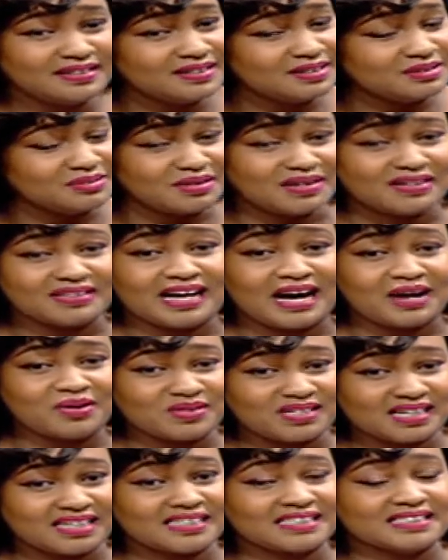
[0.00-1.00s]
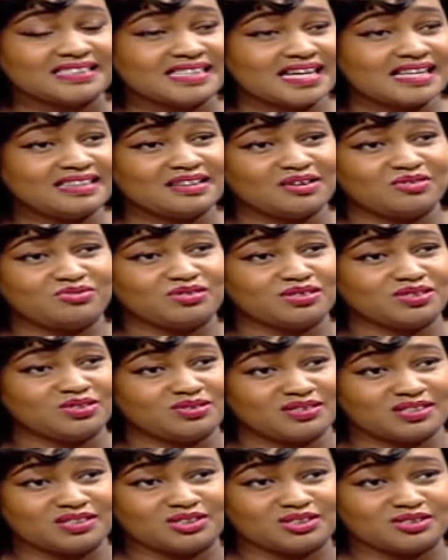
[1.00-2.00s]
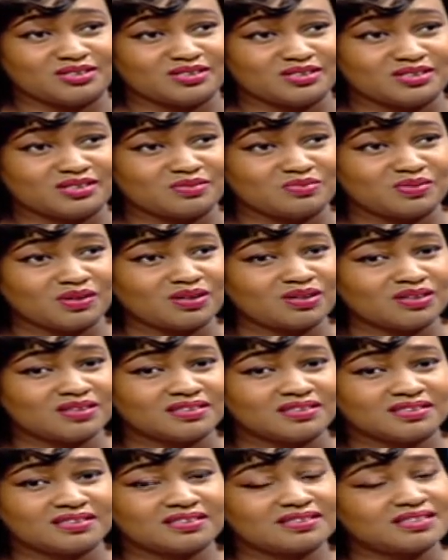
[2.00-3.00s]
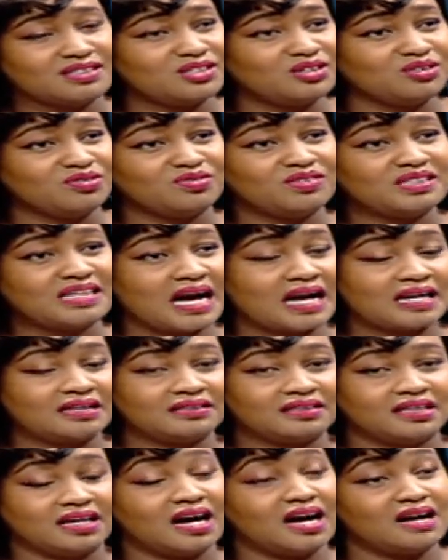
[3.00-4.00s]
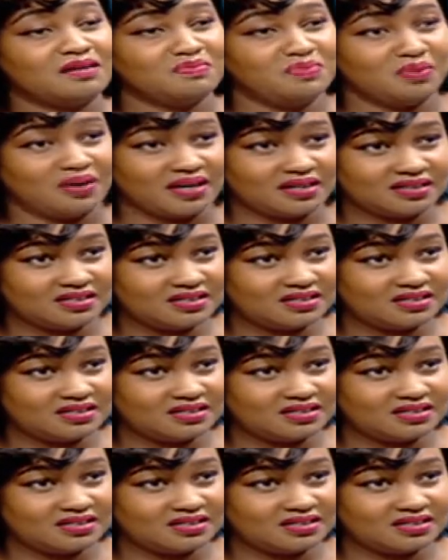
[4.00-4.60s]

Yeah. Well, I would understand their frustrations because you've done the hard part.